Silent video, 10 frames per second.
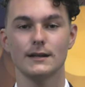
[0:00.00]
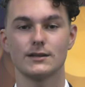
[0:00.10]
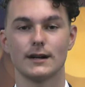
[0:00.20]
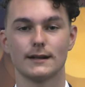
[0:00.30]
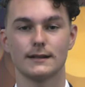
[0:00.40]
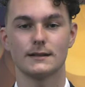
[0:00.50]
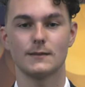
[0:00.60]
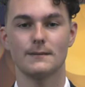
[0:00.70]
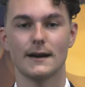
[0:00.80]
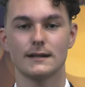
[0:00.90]
excited to
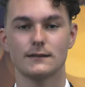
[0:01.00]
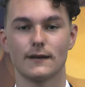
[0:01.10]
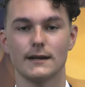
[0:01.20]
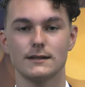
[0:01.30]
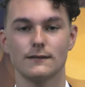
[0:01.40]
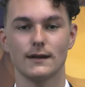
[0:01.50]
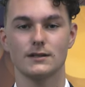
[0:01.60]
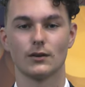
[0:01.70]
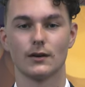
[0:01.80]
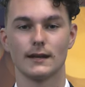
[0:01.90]
be back to
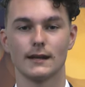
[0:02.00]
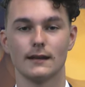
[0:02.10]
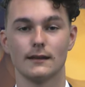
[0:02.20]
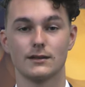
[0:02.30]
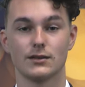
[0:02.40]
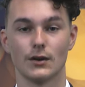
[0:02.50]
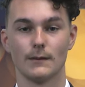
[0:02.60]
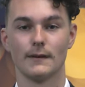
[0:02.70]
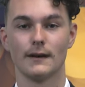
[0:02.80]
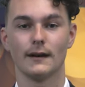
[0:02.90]
face-to-face learning this
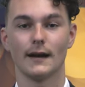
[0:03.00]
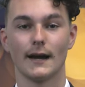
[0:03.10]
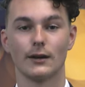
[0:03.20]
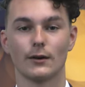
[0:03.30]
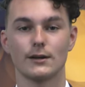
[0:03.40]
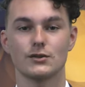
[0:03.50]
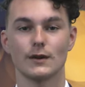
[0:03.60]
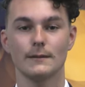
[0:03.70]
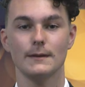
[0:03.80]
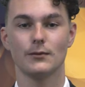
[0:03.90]
term and are
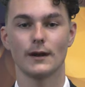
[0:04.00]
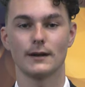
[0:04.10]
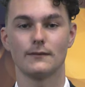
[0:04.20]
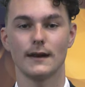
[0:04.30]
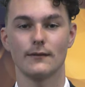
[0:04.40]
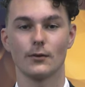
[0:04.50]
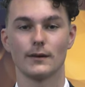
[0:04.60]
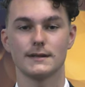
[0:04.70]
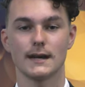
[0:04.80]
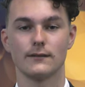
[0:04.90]
extremely proud of
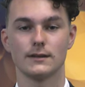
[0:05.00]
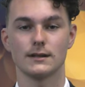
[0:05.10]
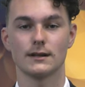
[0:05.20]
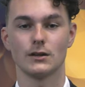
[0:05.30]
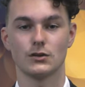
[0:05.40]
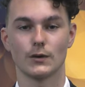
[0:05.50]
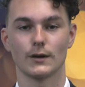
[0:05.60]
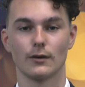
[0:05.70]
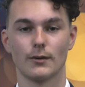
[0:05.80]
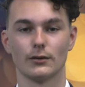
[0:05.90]
everyone's efforts during
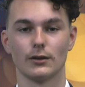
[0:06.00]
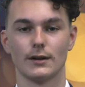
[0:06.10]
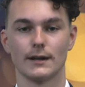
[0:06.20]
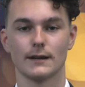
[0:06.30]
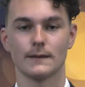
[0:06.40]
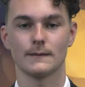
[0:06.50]
remote learning.